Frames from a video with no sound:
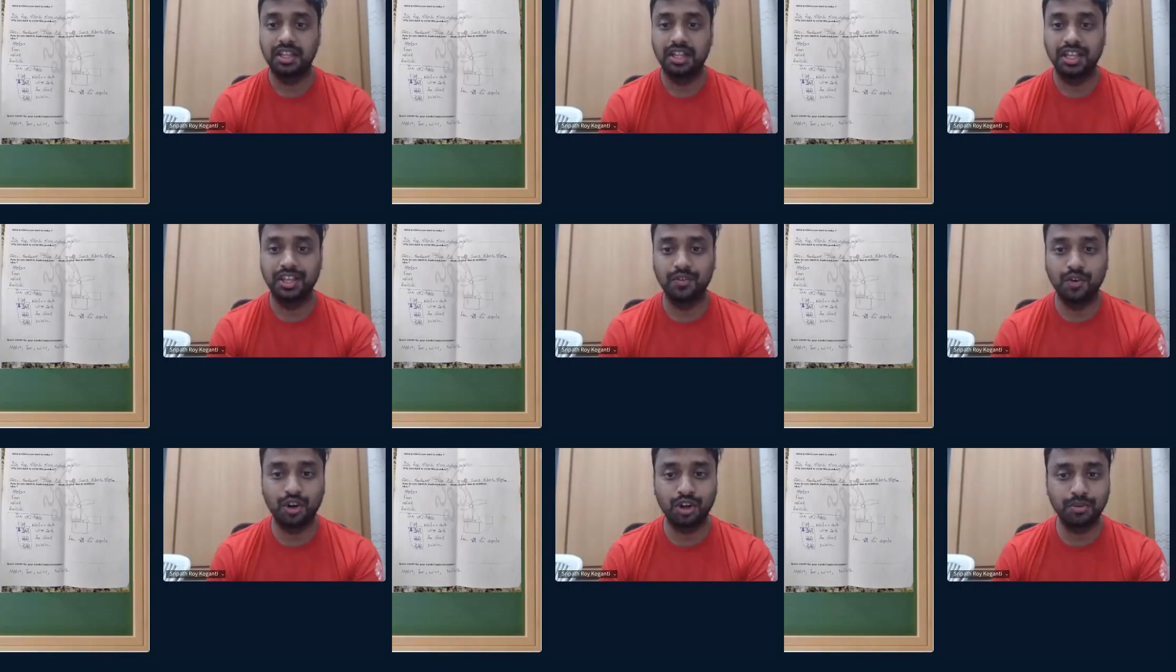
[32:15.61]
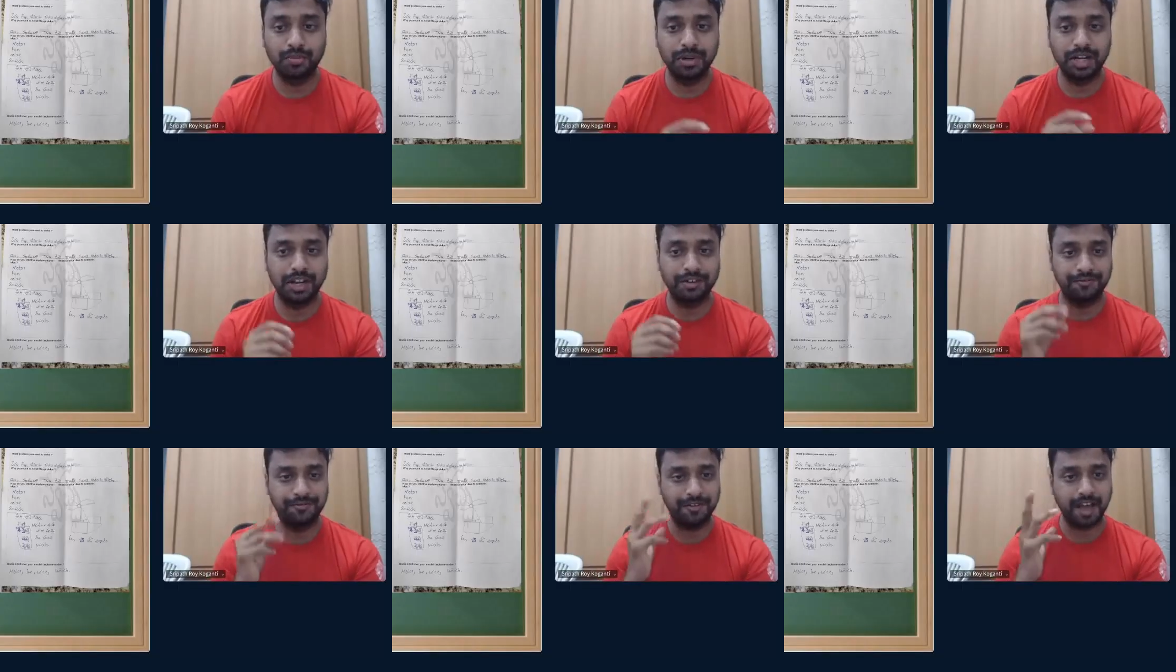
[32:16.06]
He want to
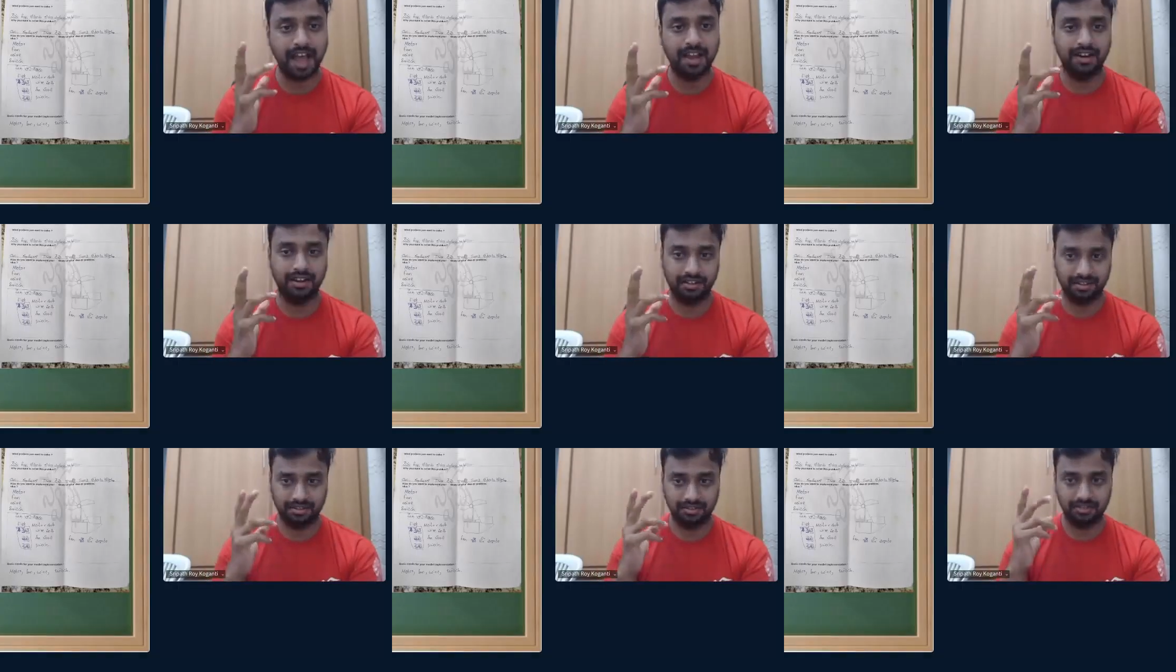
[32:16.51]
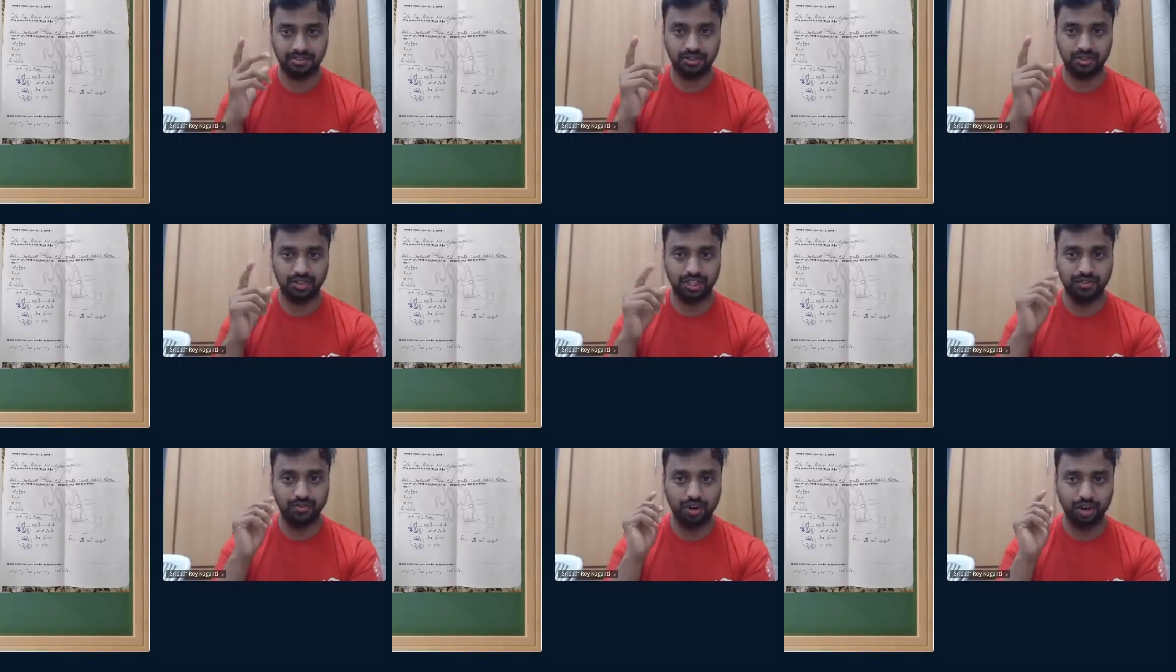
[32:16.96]
build a fan.
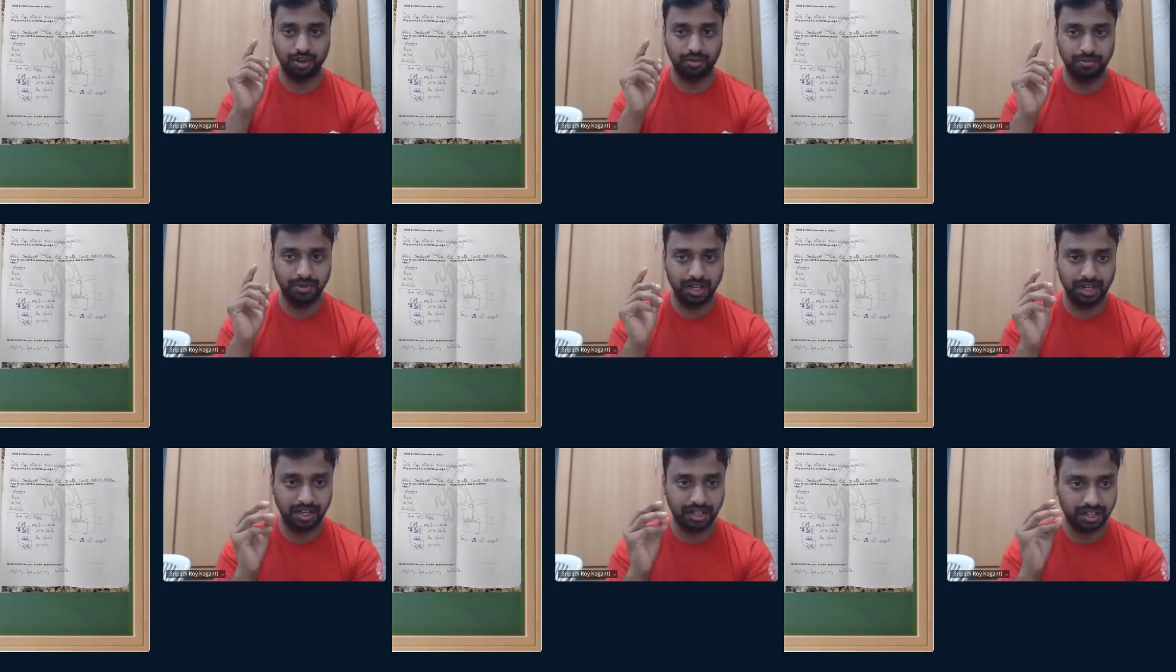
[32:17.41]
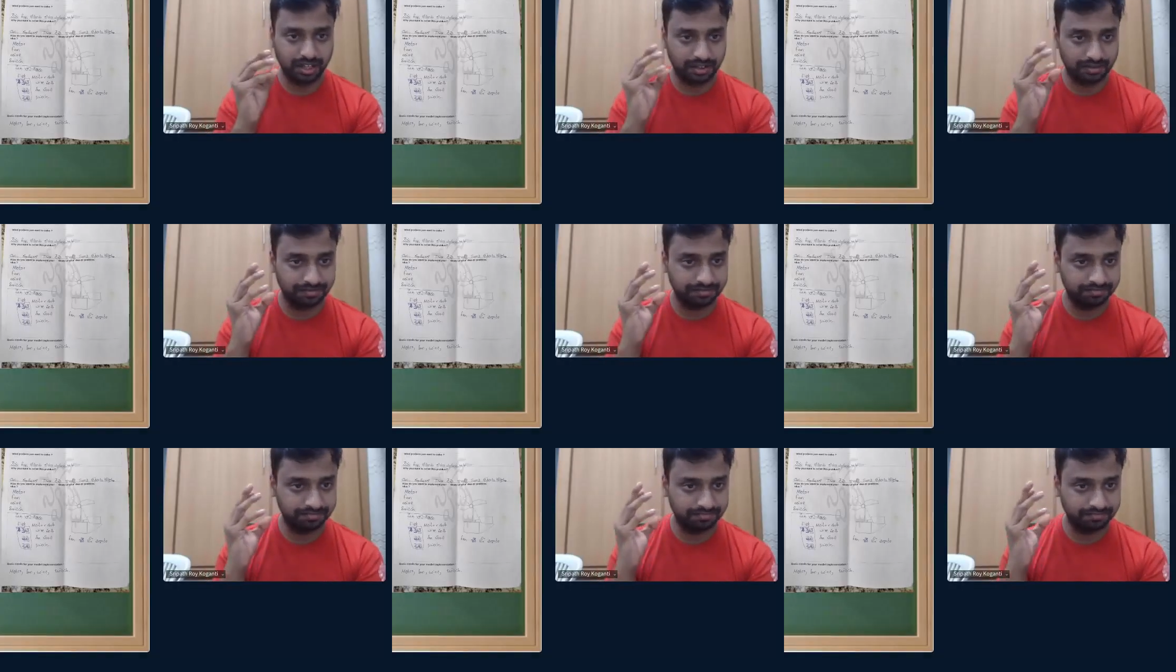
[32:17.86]
So he want to build
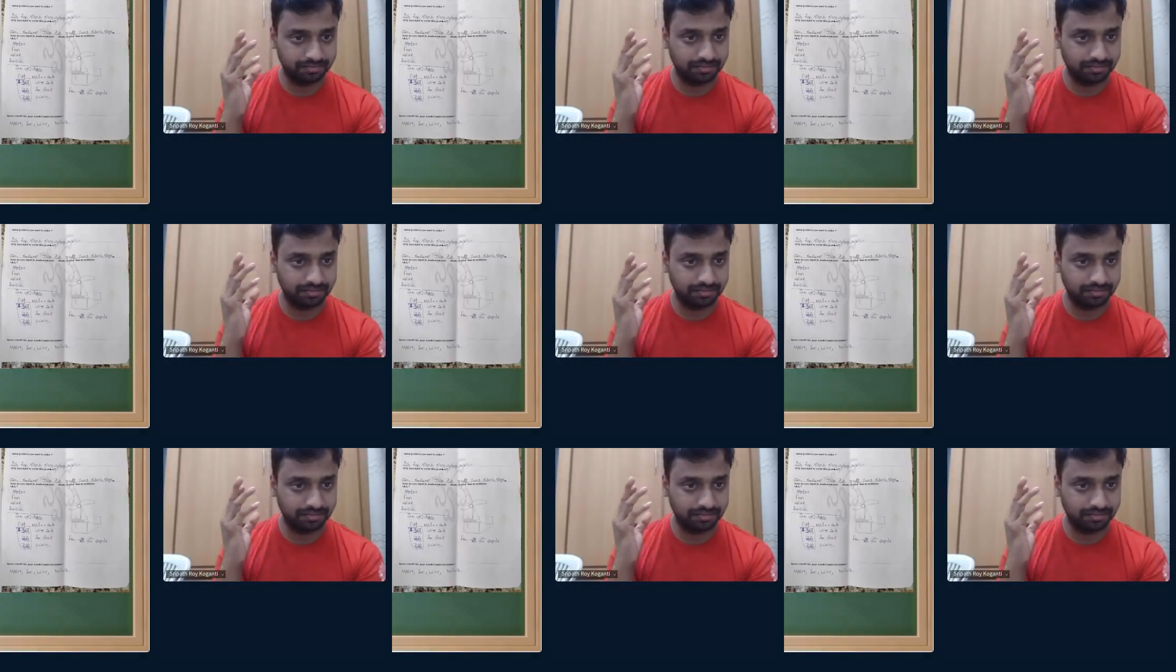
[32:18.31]
a